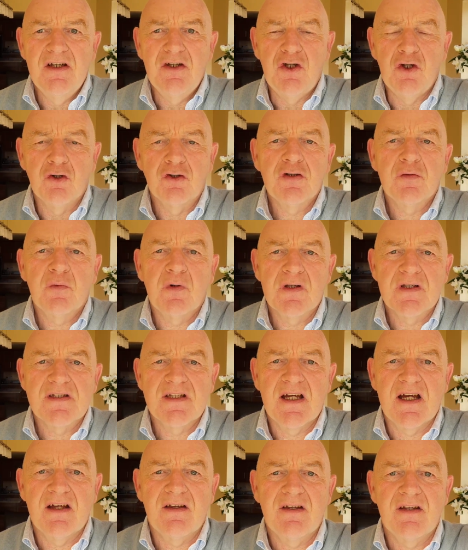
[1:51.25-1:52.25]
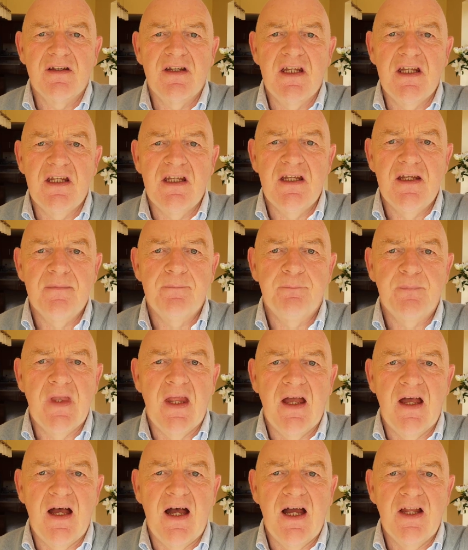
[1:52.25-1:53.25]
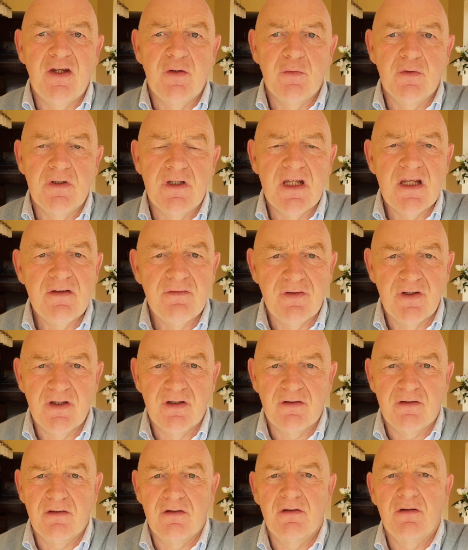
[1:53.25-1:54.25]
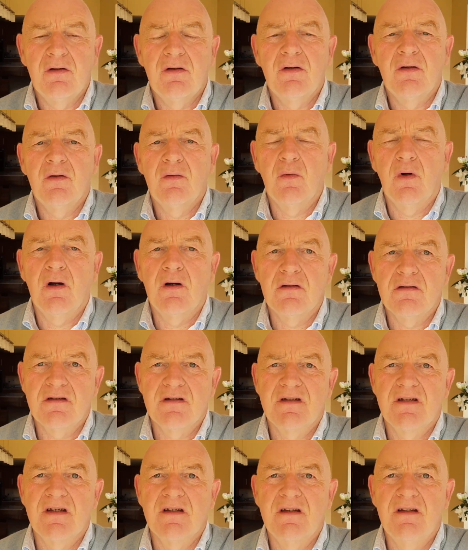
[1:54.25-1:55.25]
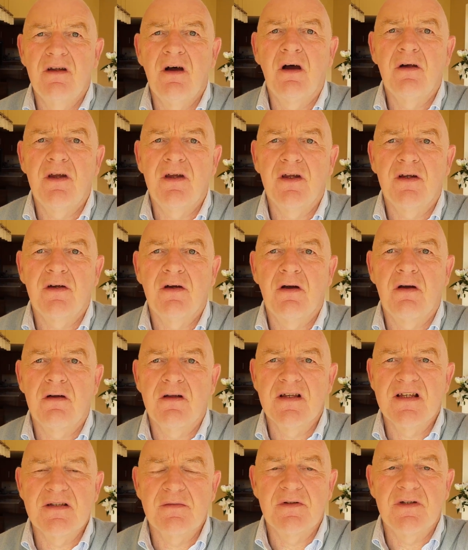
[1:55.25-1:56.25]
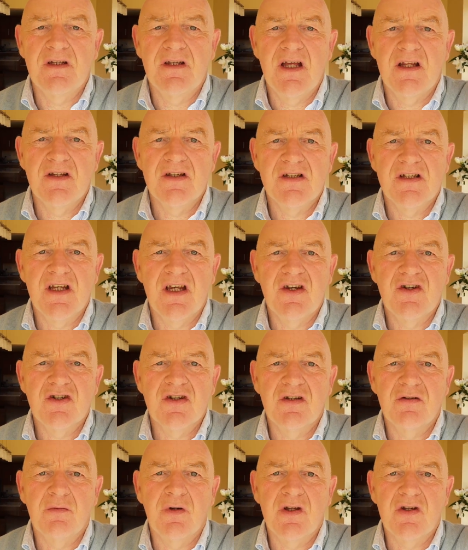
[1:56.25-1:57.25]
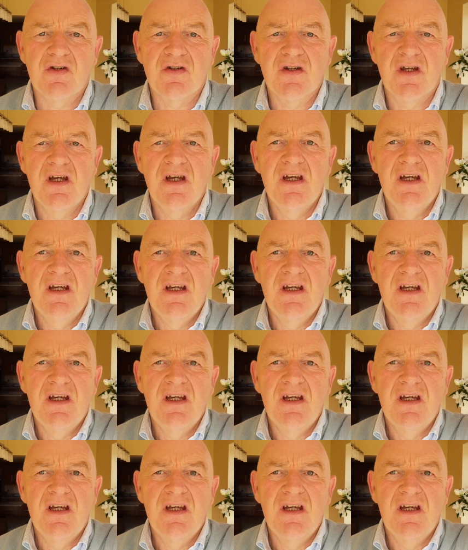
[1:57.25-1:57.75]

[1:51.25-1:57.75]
The other was that the annual leave year was not in accordance with the legislation, which